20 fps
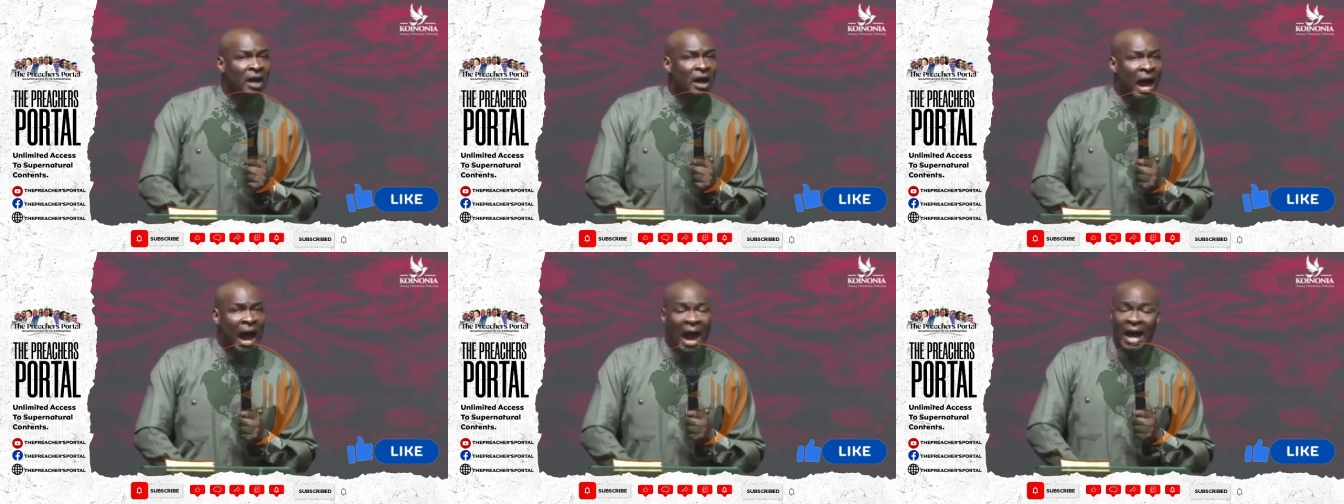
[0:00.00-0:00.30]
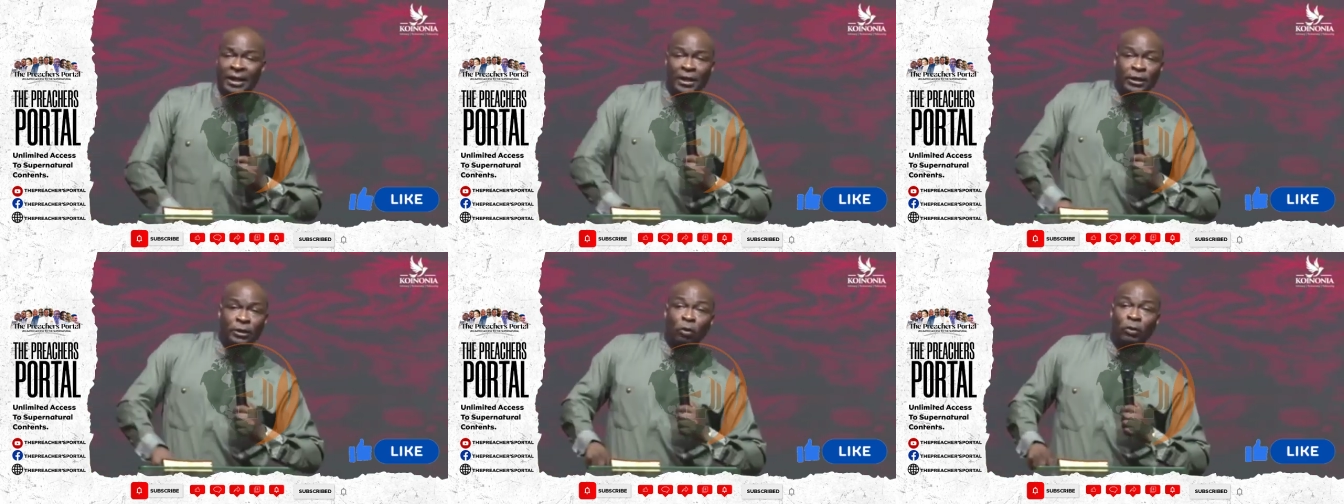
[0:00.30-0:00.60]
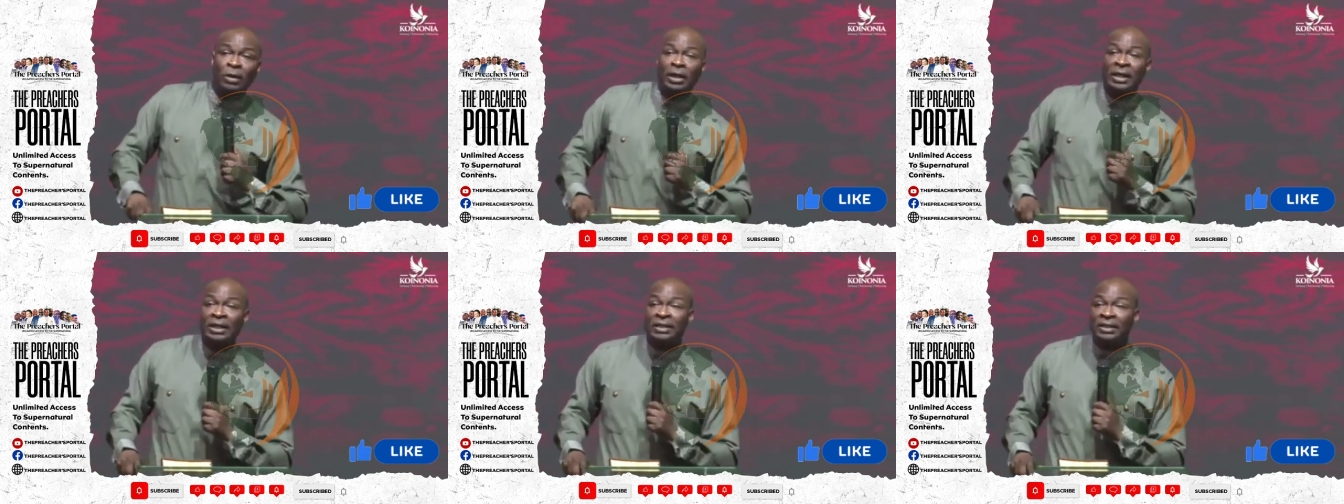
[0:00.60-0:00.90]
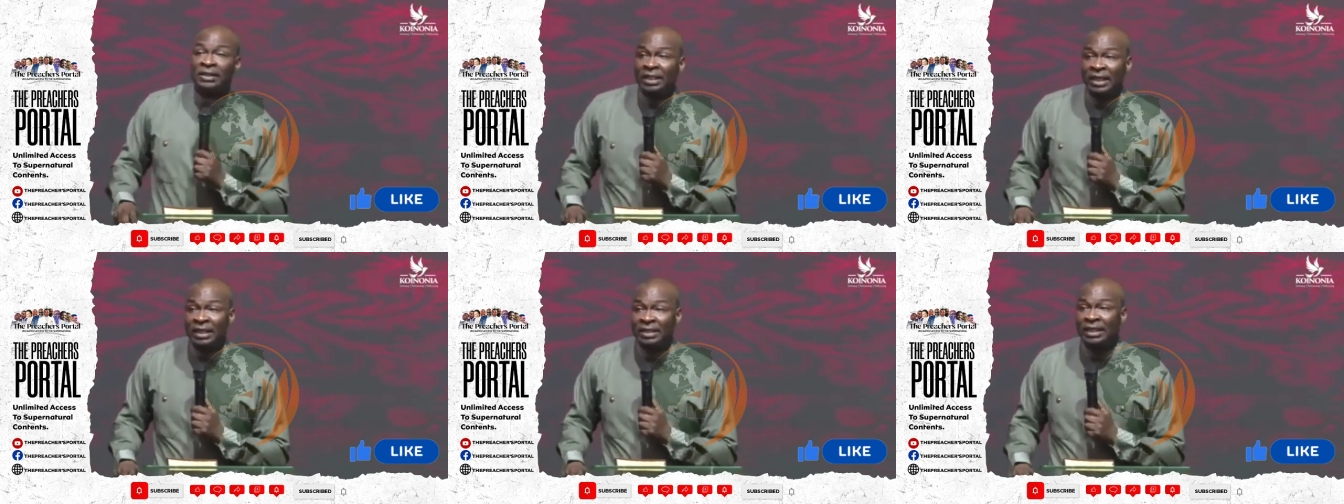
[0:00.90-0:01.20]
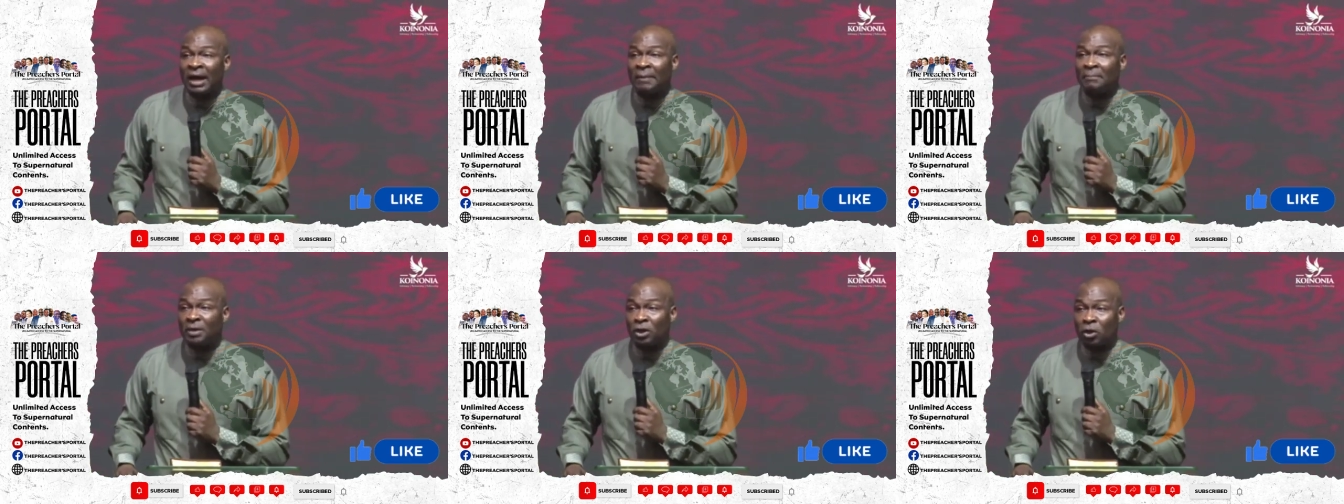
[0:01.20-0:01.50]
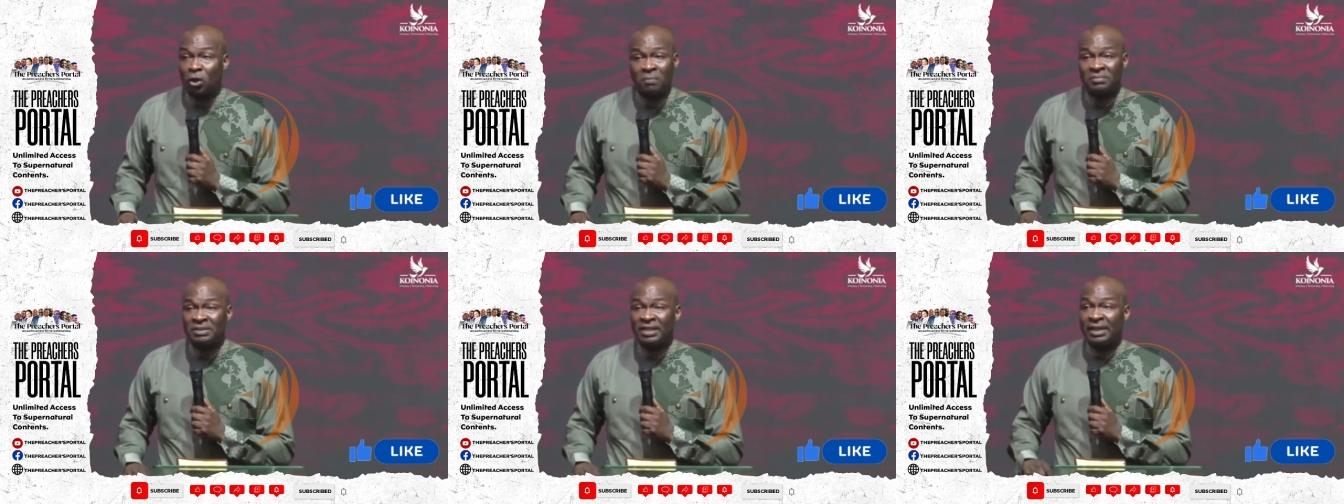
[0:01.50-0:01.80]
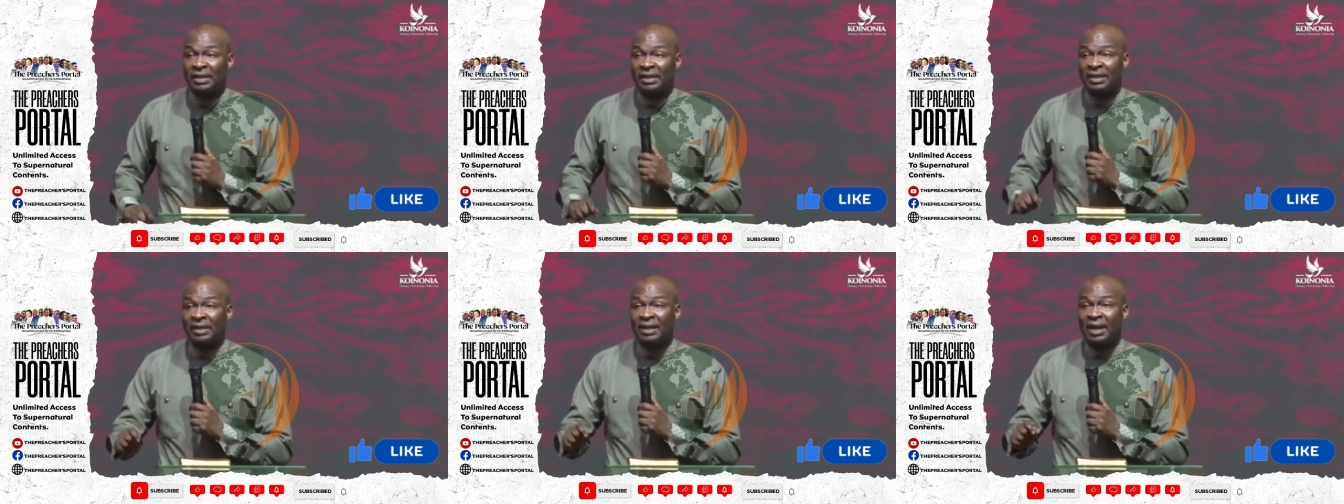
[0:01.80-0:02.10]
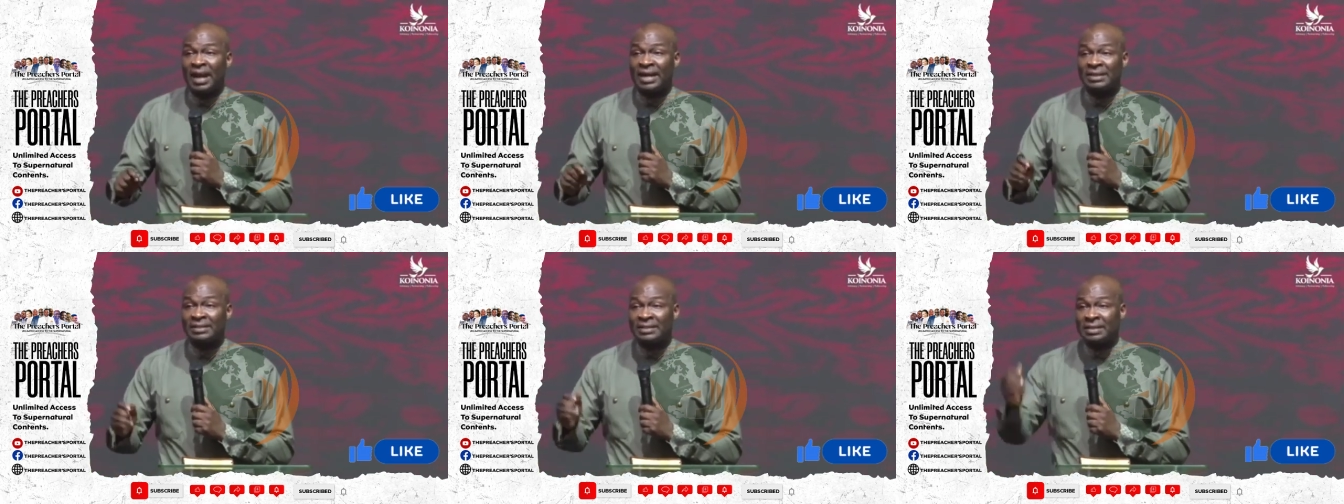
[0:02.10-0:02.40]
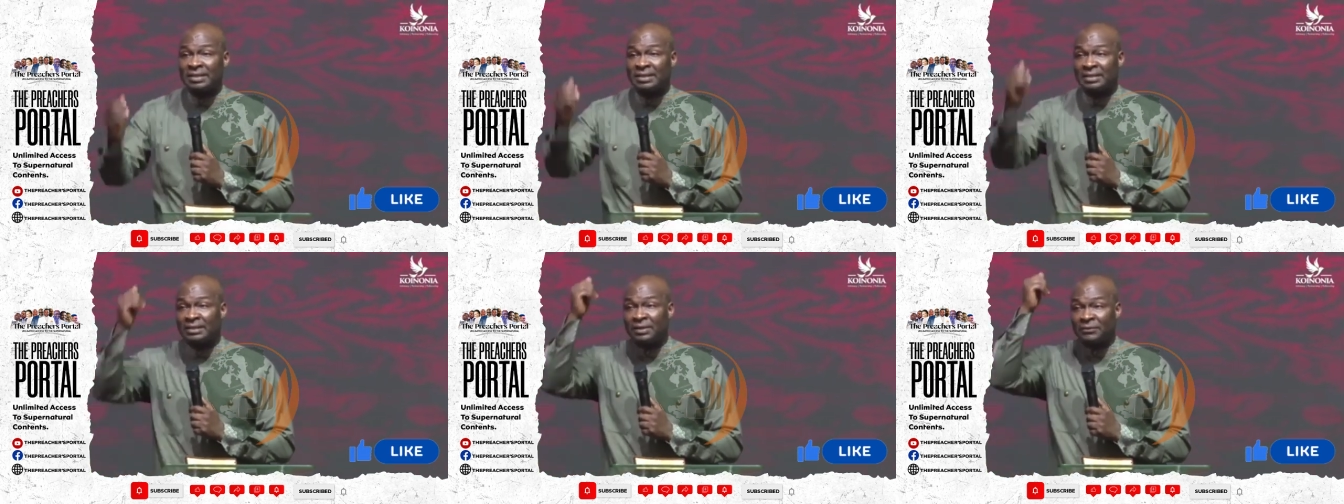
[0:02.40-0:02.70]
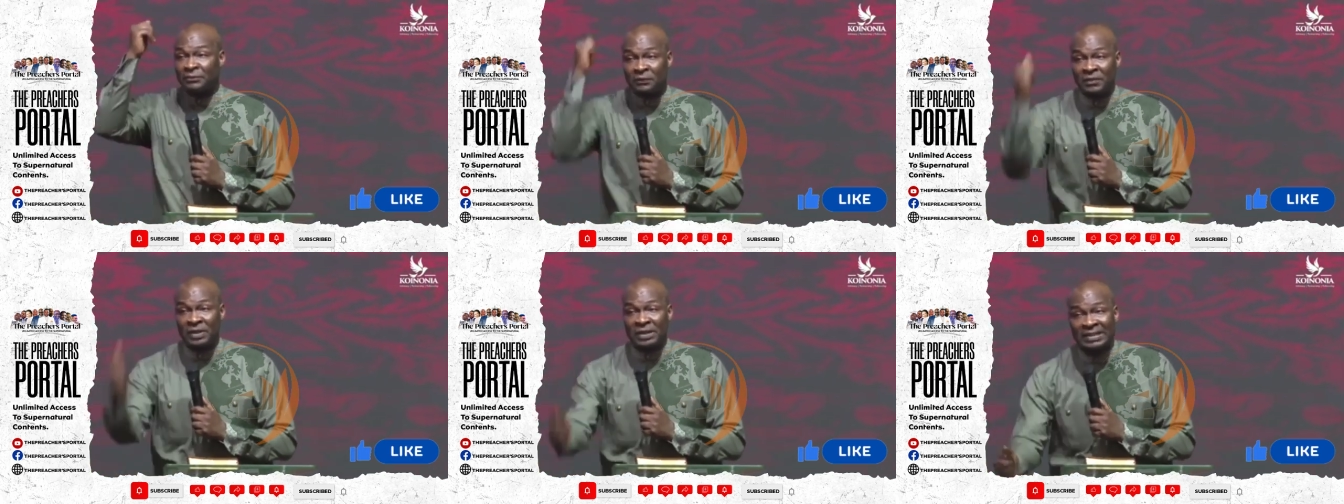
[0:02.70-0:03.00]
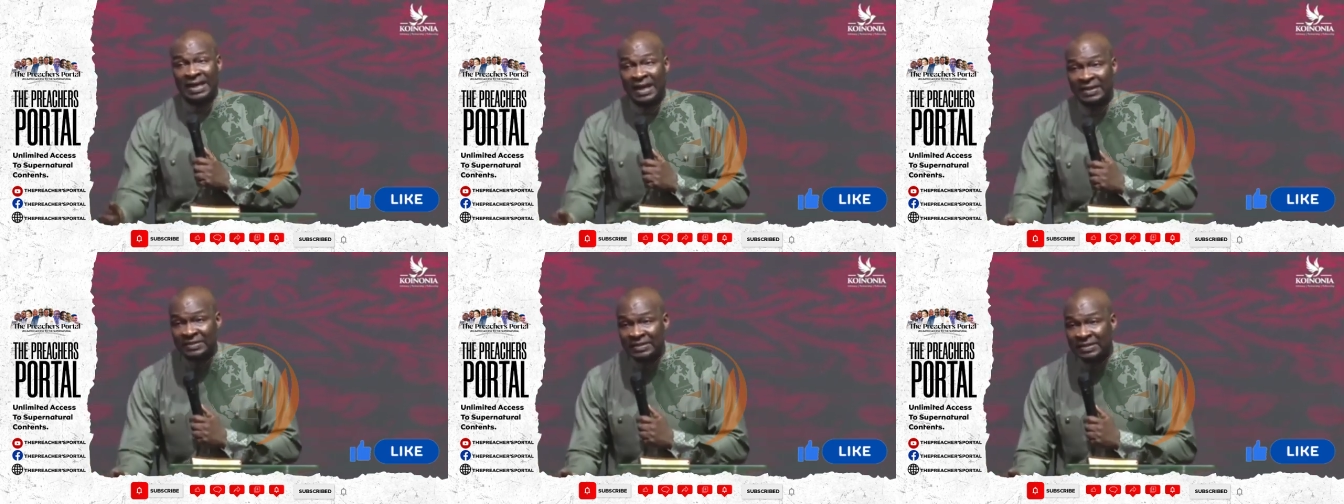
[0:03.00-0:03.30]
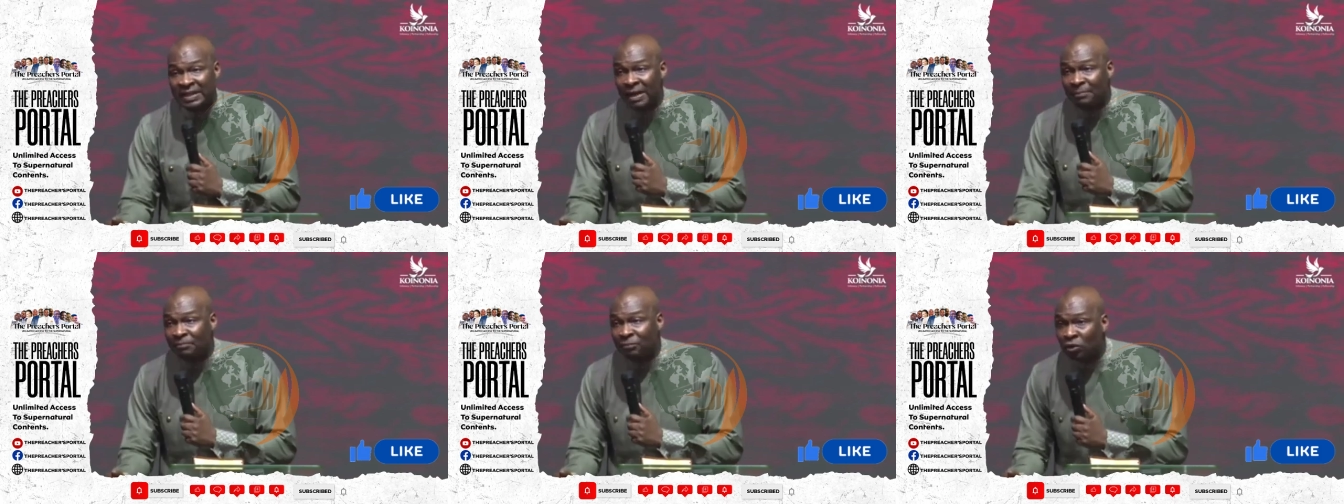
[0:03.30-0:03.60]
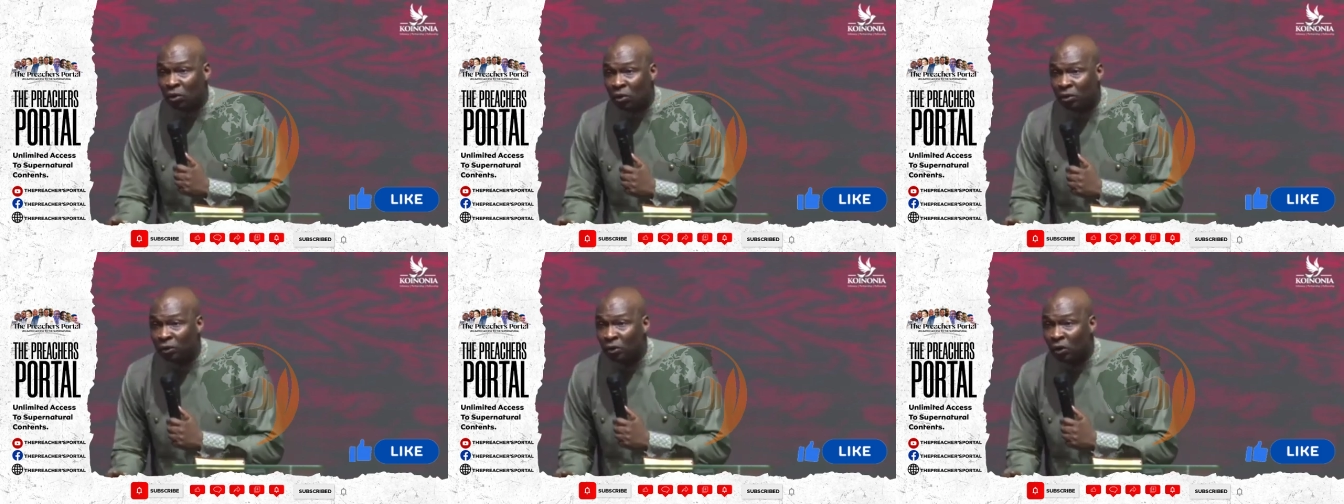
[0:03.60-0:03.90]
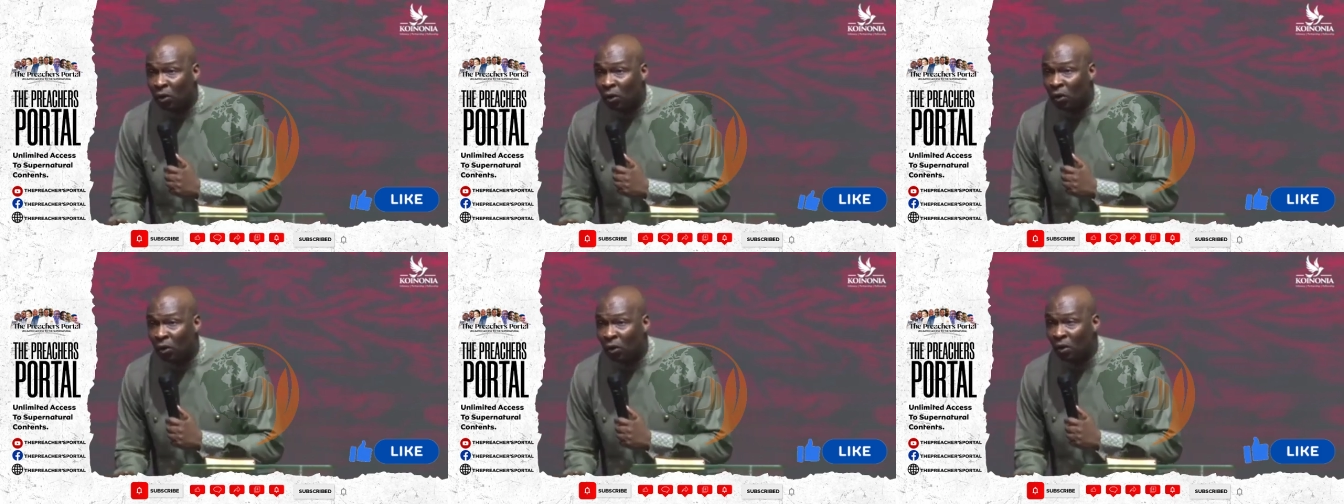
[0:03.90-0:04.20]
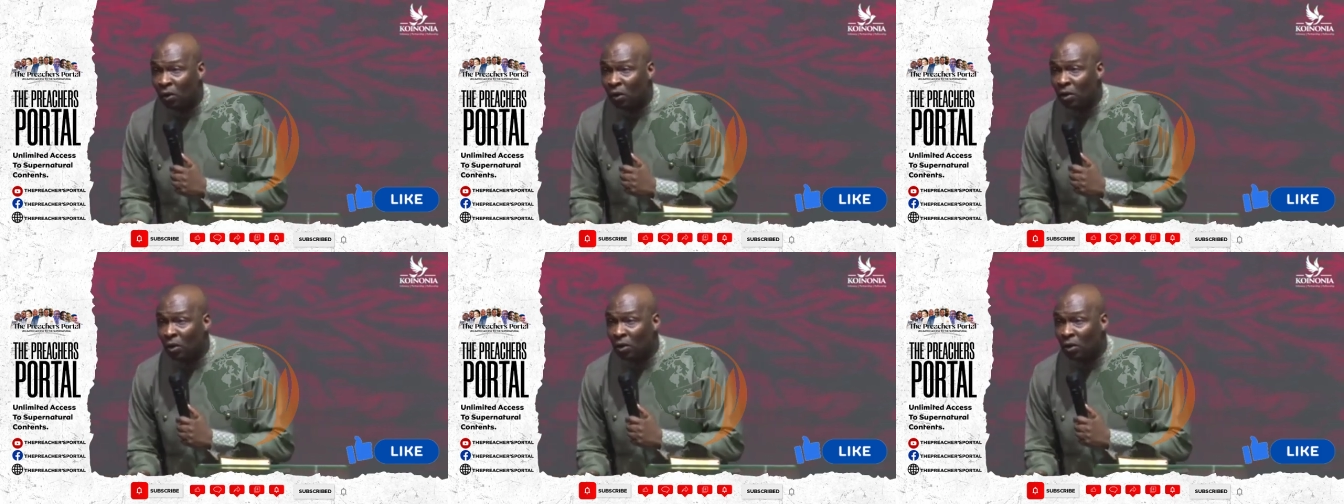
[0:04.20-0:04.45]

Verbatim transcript: and the only thing that becomes a green light is visa stamped on your